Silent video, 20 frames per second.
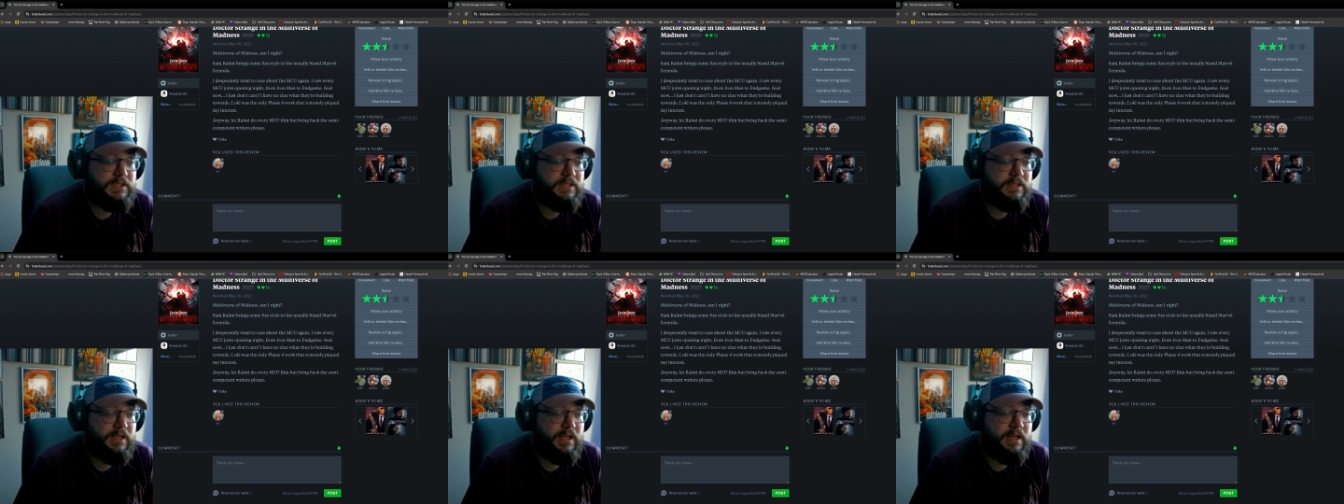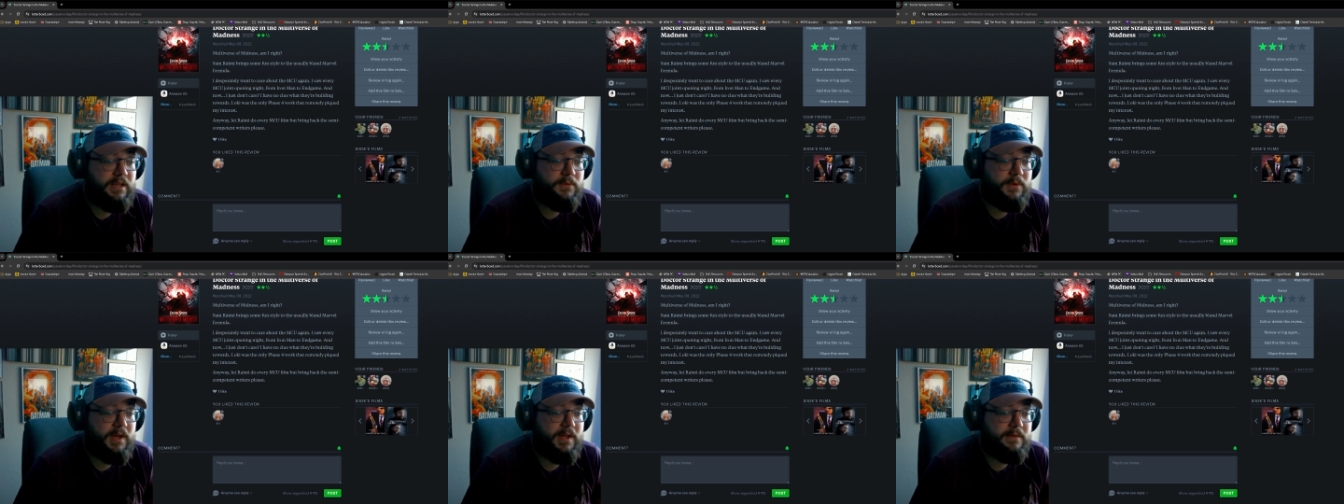
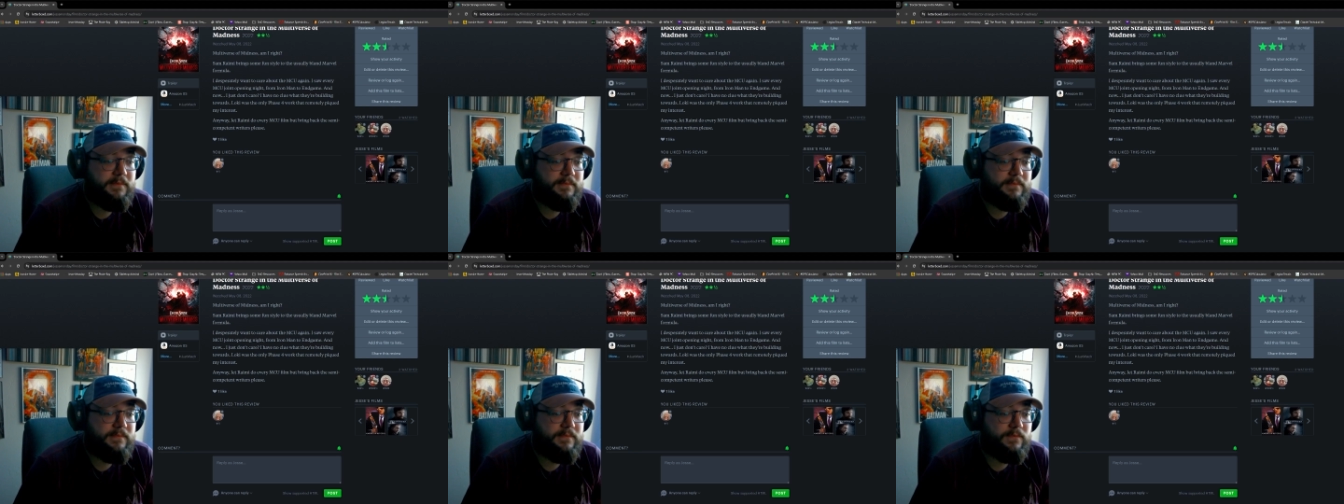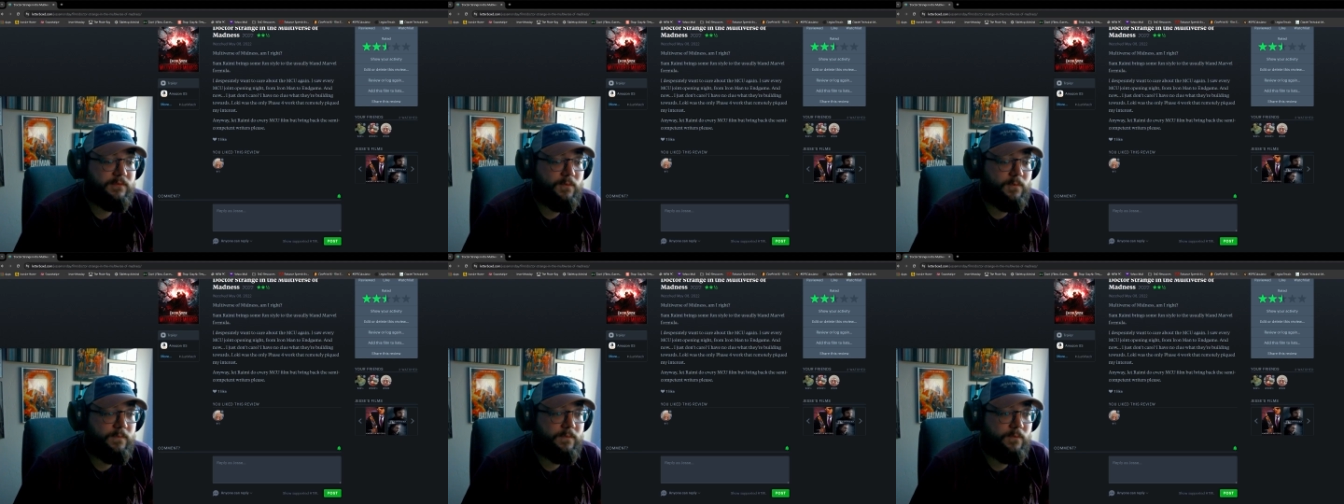Anyway,
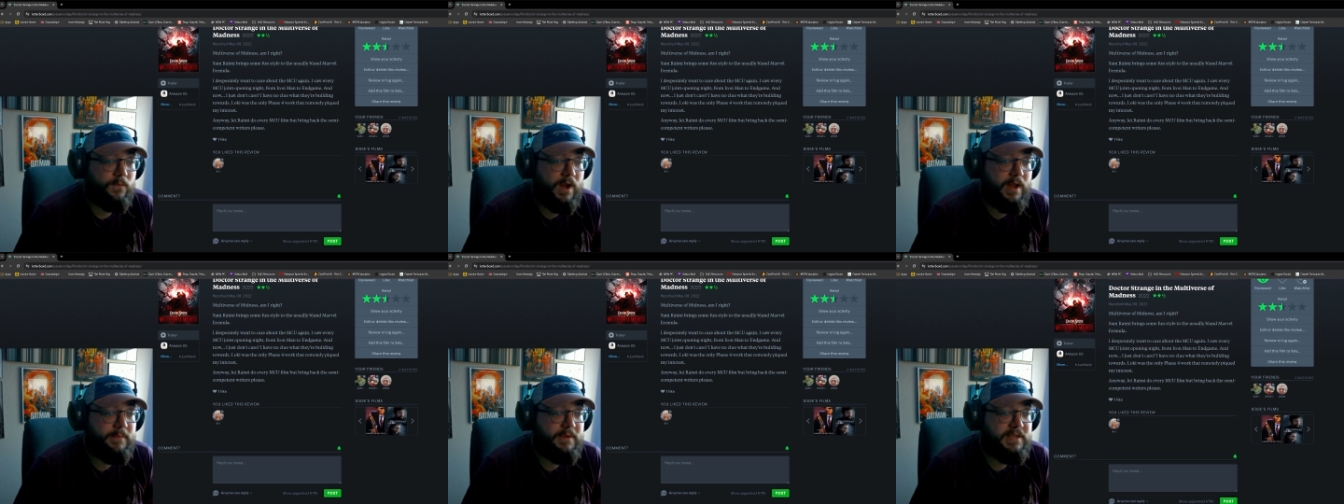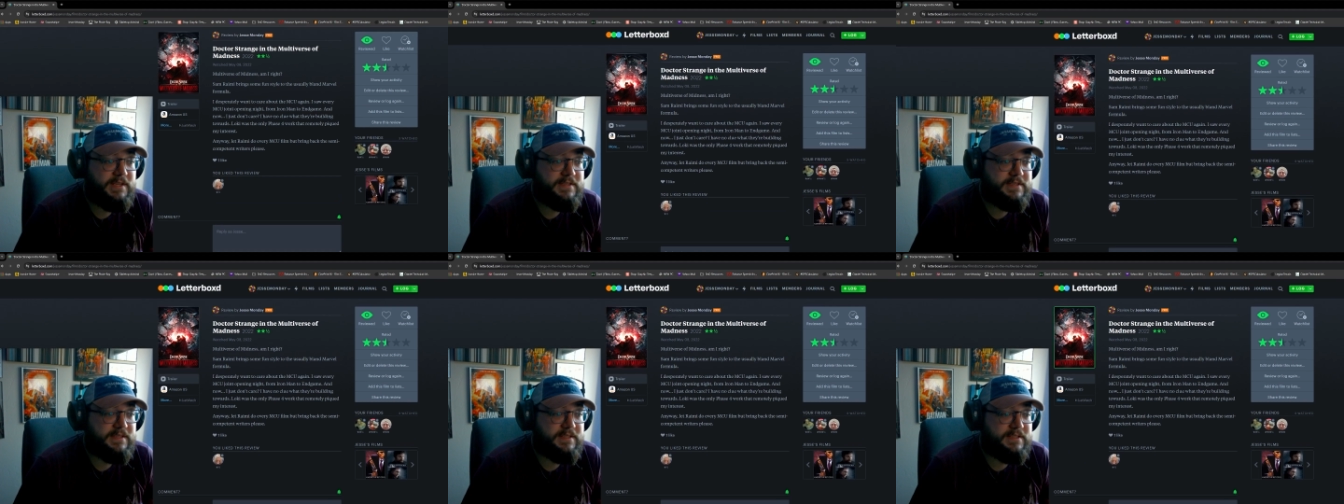
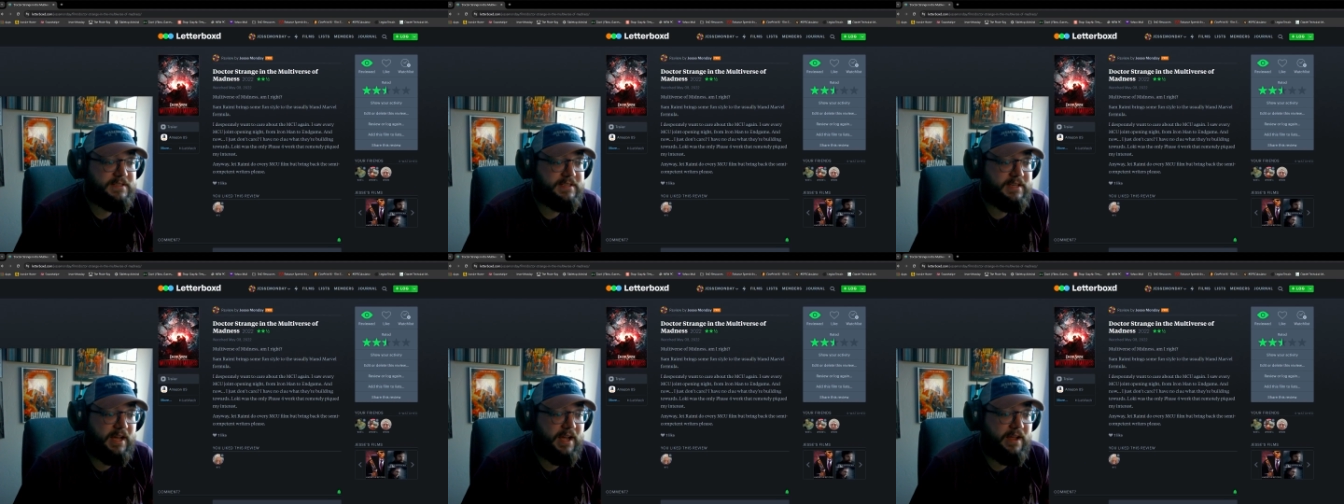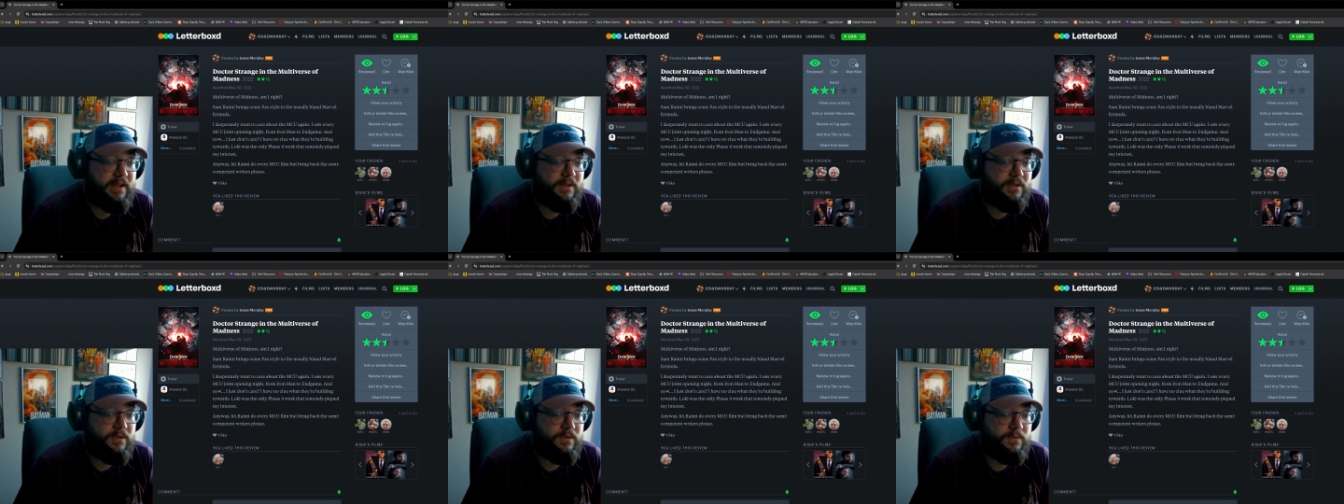Raimi's
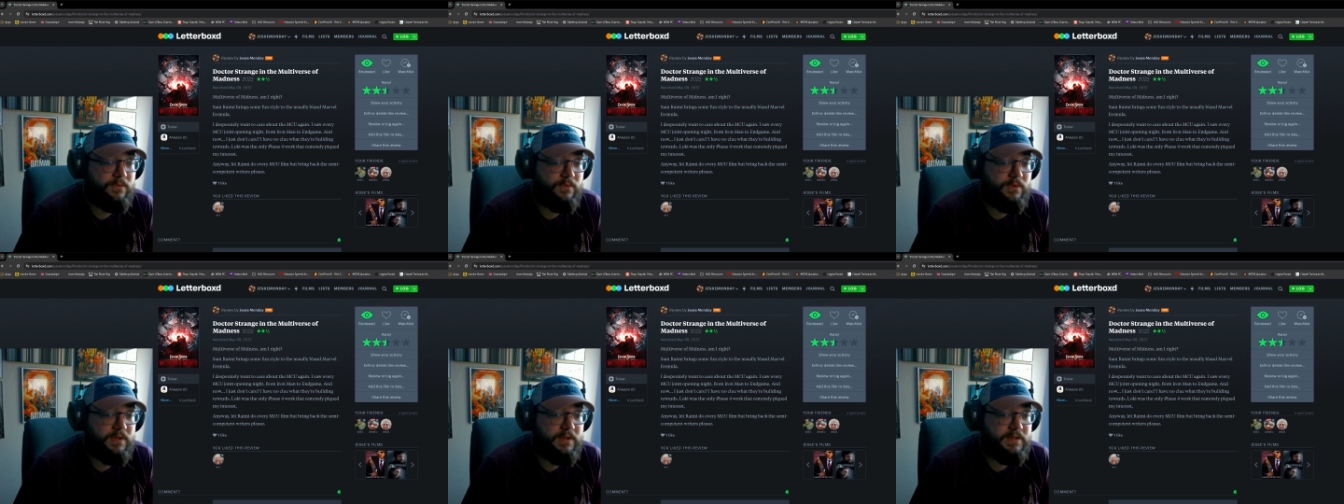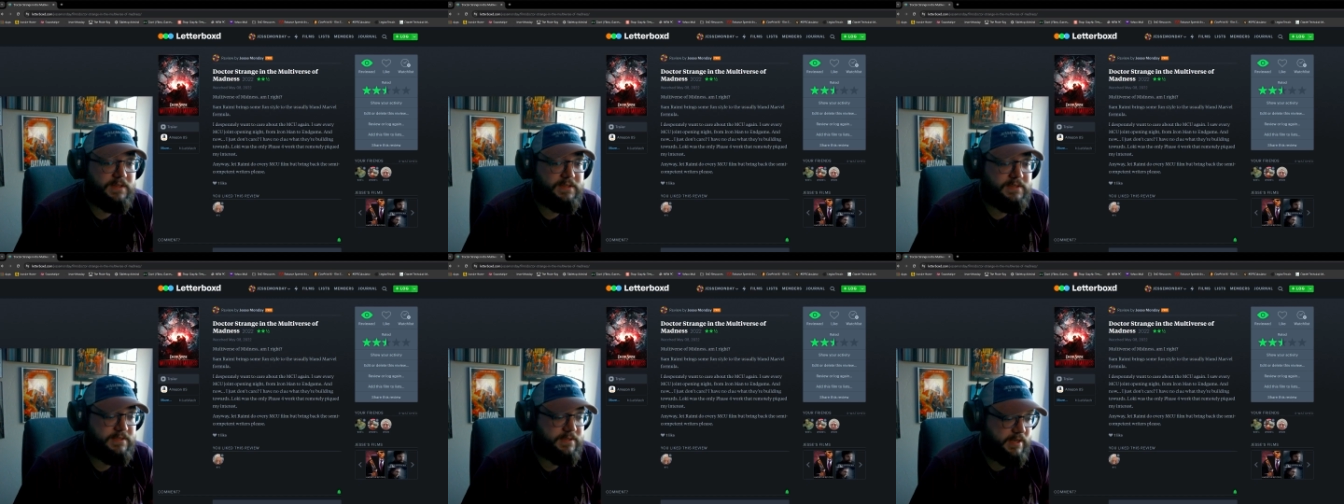style
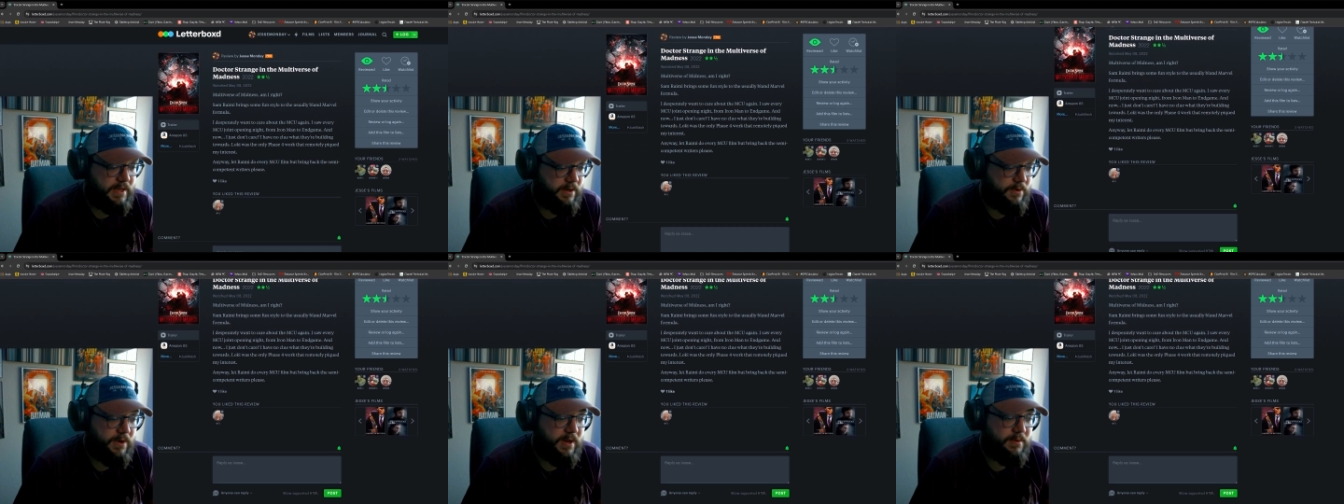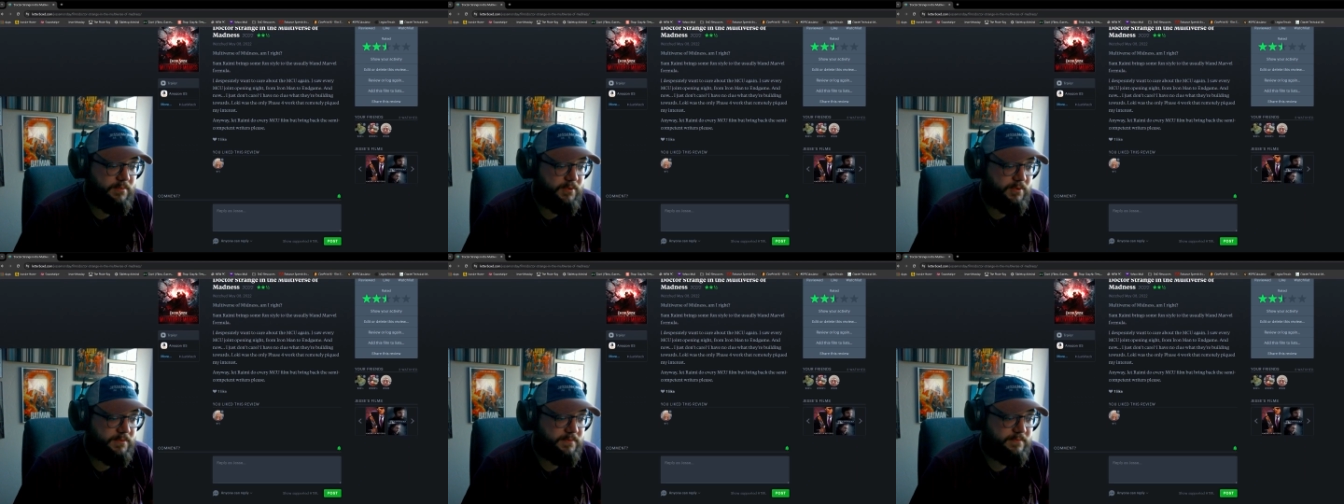was
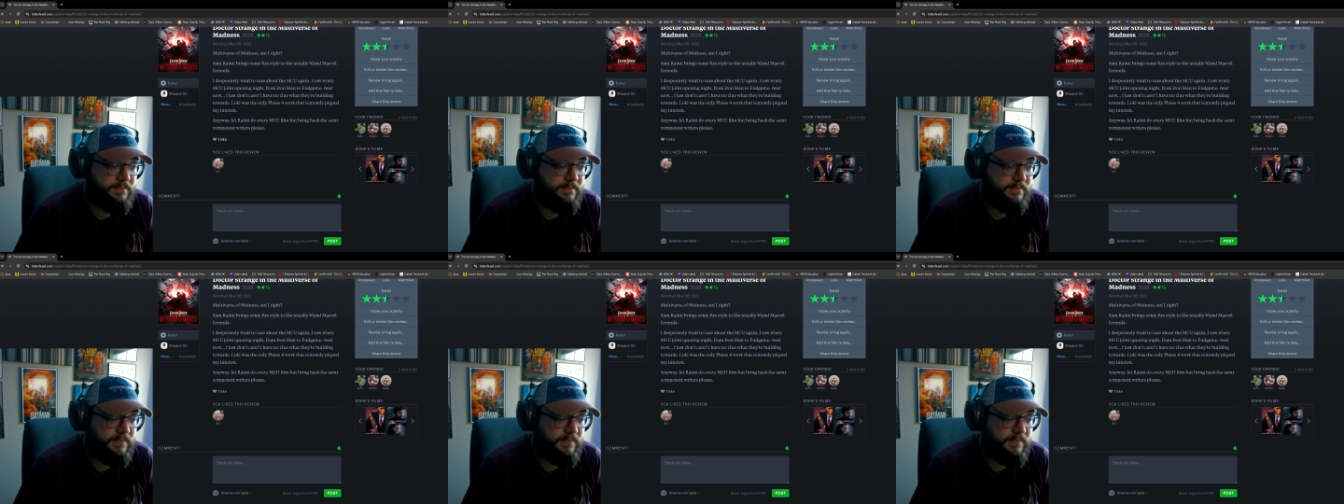incredible.